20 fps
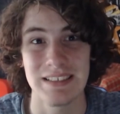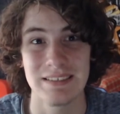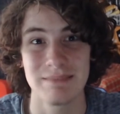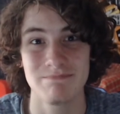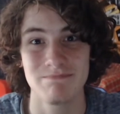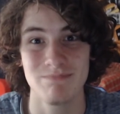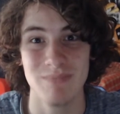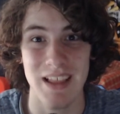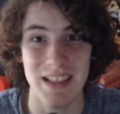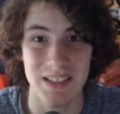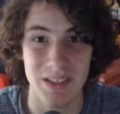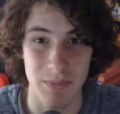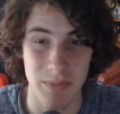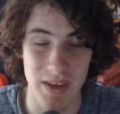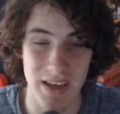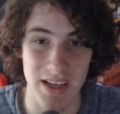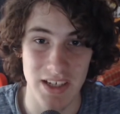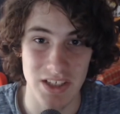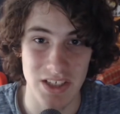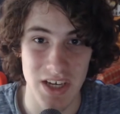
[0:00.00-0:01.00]
that's a
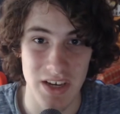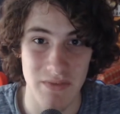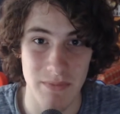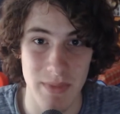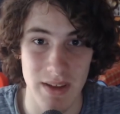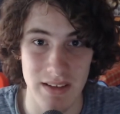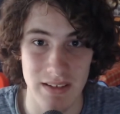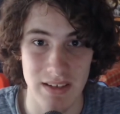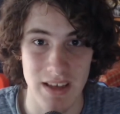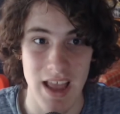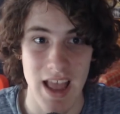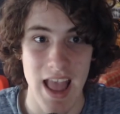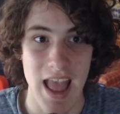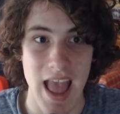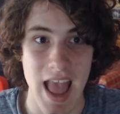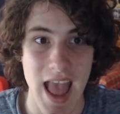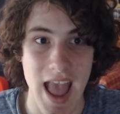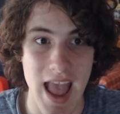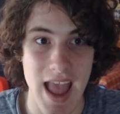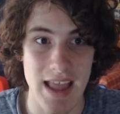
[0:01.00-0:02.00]
big achievement.
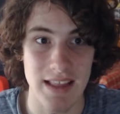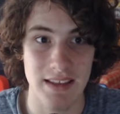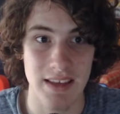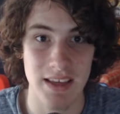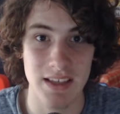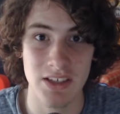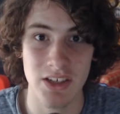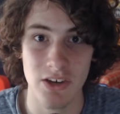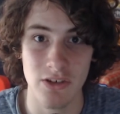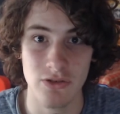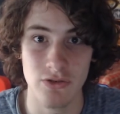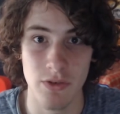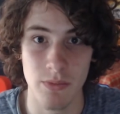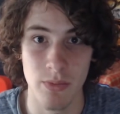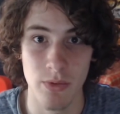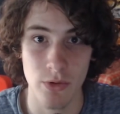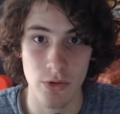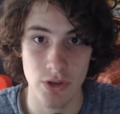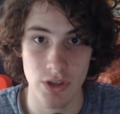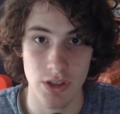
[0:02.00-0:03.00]
And his
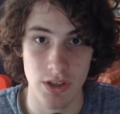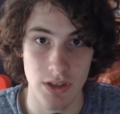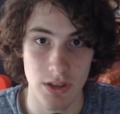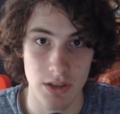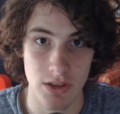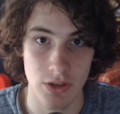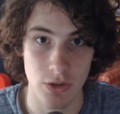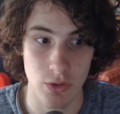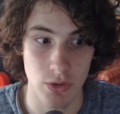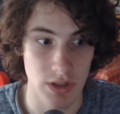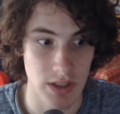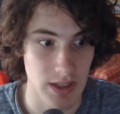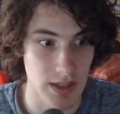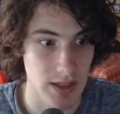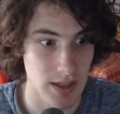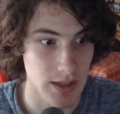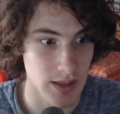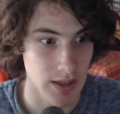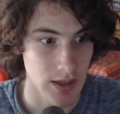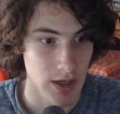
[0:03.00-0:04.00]
contribution to
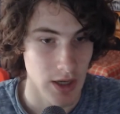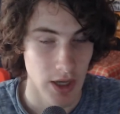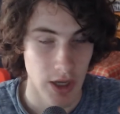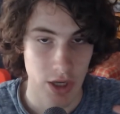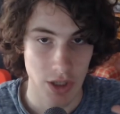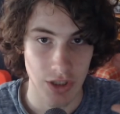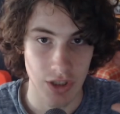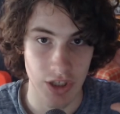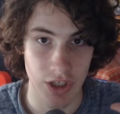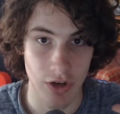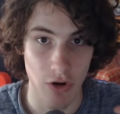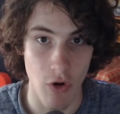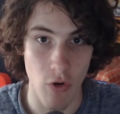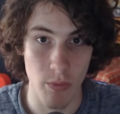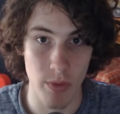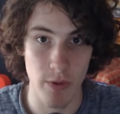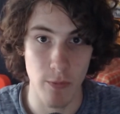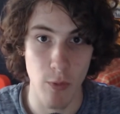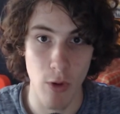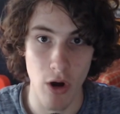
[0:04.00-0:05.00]
the
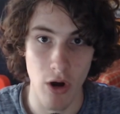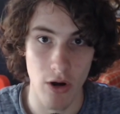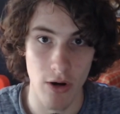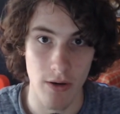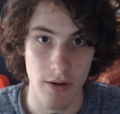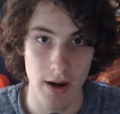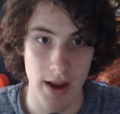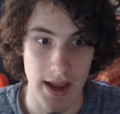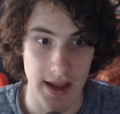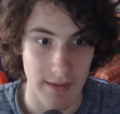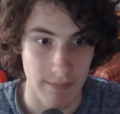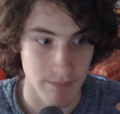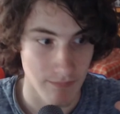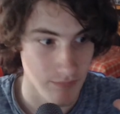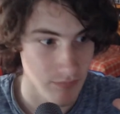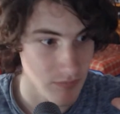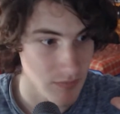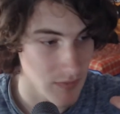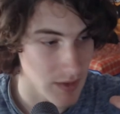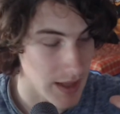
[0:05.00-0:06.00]
Shinobi War,
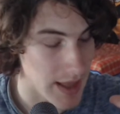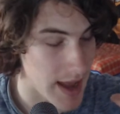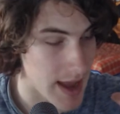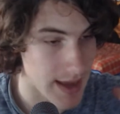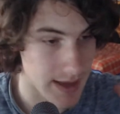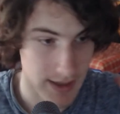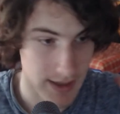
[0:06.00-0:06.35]
like